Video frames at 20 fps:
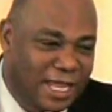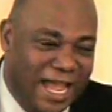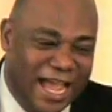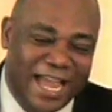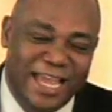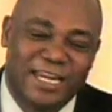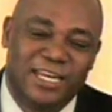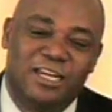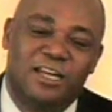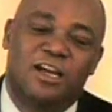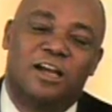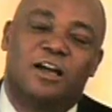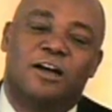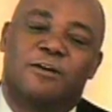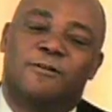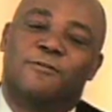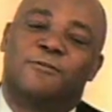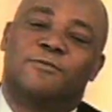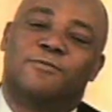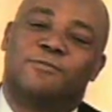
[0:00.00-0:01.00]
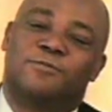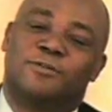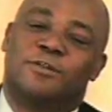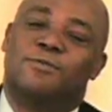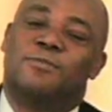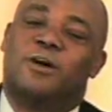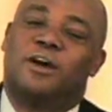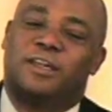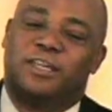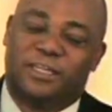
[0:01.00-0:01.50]
I didn't have the
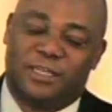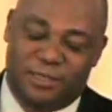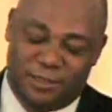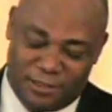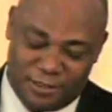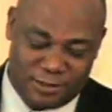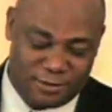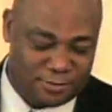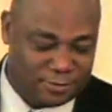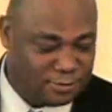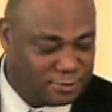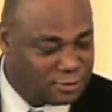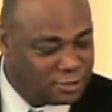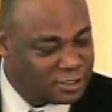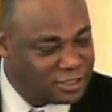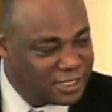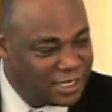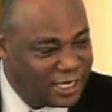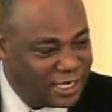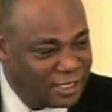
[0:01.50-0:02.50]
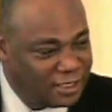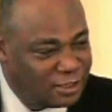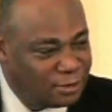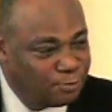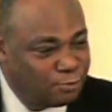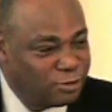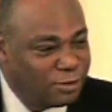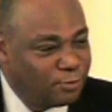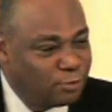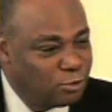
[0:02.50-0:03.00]
money to take the
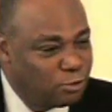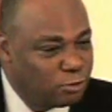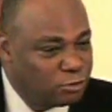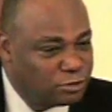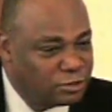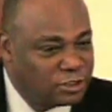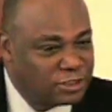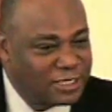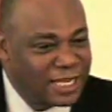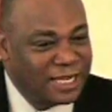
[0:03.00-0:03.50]
prep courses.